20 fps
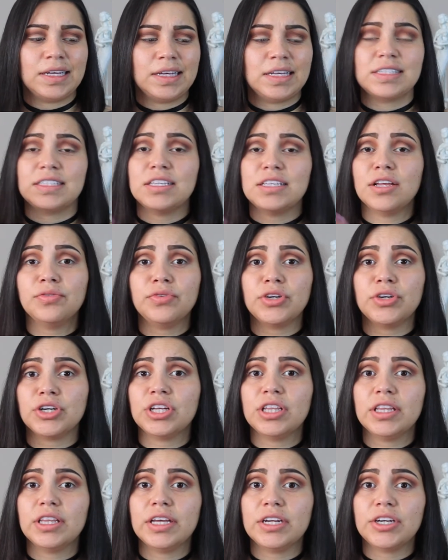silver
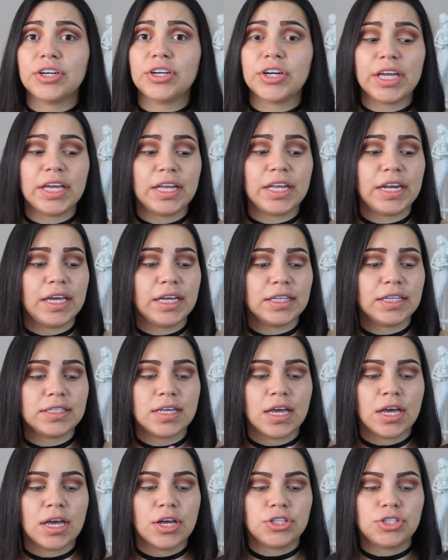glitter in it.
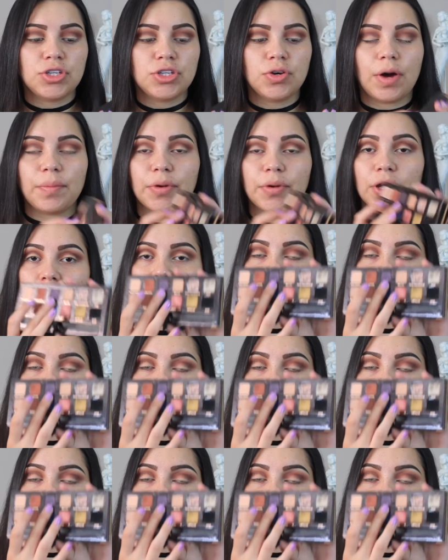So I'm gonna